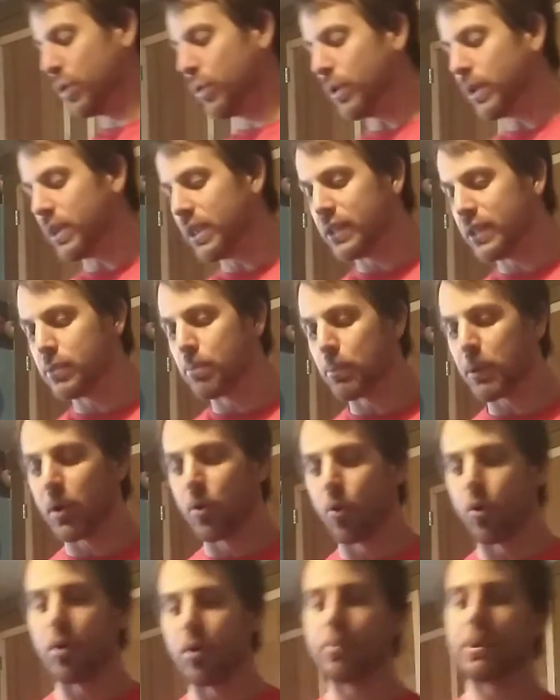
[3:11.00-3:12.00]
2 of these
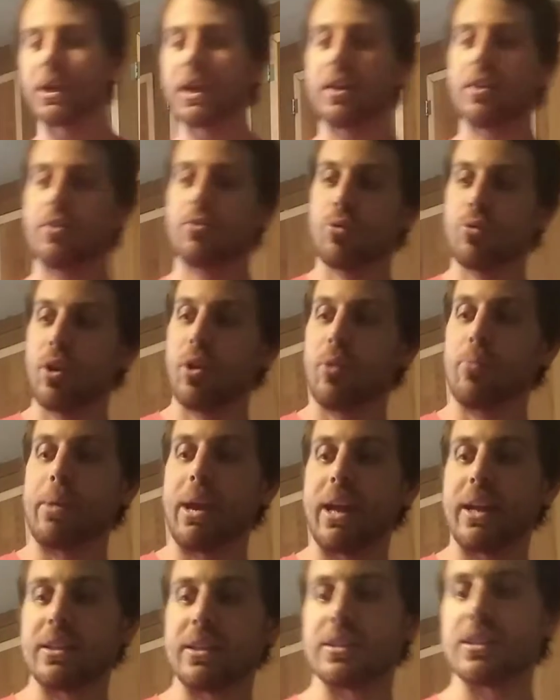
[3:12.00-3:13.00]
McGormick Grill
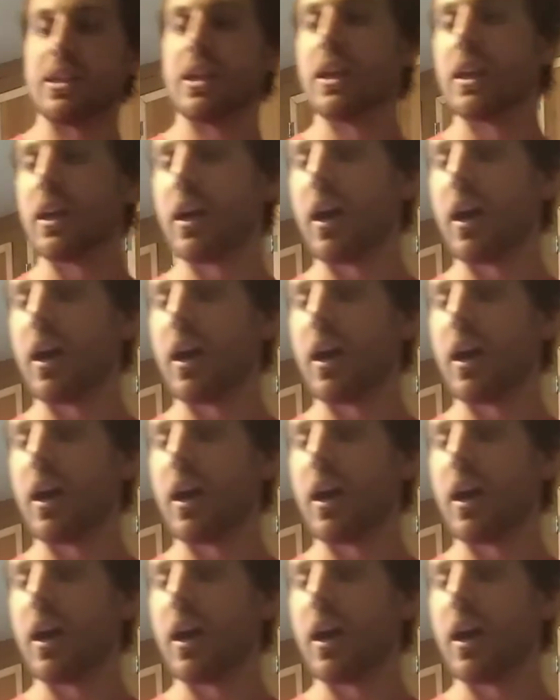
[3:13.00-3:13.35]
Mates.